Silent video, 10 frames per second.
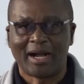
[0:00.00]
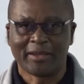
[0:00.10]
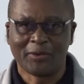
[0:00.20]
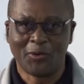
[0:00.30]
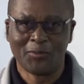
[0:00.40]
I
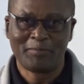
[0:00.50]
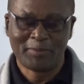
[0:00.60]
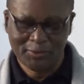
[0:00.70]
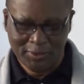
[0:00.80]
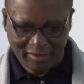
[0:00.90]

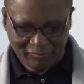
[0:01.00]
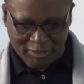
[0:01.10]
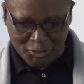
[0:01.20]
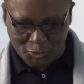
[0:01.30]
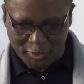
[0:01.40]
hope you have
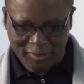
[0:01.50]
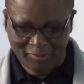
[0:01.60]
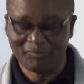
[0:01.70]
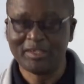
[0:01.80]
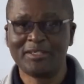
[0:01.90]
enjoyed the
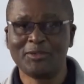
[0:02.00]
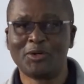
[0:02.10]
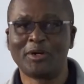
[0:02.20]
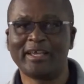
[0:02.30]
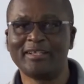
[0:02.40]

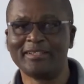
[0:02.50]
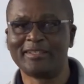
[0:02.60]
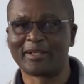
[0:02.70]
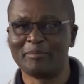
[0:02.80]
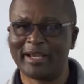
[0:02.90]
video and it
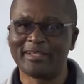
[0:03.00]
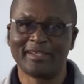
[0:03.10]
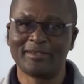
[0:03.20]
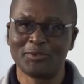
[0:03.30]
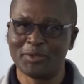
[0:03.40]

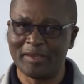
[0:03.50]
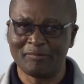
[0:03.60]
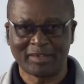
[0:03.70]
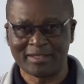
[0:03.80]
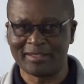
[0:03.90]
reminded you
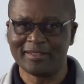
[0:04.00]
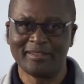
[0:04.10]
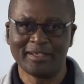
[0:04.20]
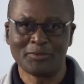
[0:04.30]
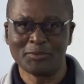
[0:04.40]
everything
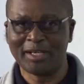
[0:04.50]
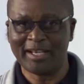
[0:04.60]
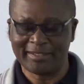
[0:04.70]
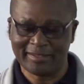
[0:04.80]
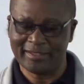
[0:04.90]
that you
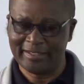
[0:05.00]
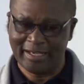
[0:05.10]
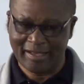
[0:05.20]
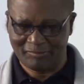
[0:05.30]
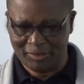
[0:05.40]
learned in
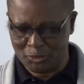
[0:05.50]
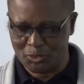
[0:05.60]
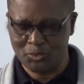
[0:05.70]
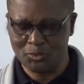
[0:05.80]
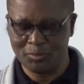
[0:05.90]
level
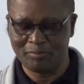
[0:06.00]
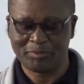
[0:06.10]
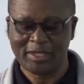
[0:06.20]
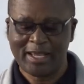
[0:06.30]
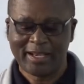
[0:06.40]
two.
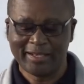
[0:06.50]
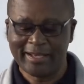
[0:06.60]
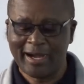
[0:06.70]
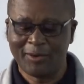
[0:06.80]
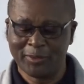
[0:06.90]

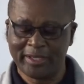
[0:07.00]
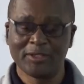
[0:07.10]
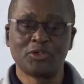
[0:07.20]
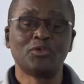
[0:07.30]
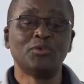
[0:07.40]
Now,
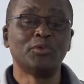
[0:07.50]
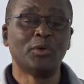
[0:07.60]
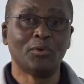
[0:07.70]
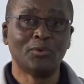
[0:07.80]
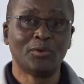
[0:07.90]
as you
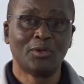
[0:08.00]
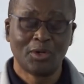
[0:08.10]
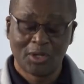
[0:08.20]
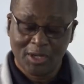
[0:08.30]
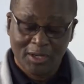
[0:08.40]
know,
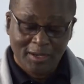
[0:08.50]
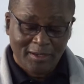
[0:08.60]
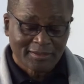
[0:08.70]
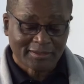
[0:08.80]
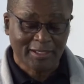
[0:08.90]

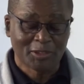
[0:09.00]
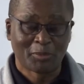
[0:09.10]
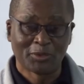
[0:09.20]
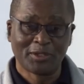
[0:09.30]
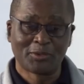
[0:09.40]

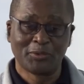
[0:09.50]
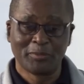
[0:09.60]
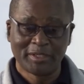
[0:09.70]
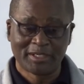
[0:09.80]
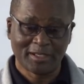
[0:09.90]
transport
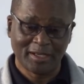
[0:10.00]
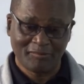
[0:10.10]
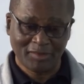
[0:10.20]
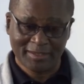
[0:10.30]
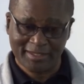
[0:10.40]
economics
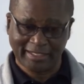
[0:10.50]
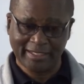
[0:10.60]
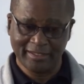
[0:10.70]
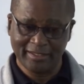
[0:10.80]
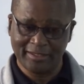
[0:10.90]
level
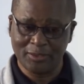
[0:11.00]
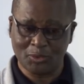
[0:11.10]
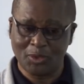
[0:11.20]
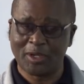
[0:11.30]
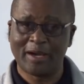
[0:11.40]
three is all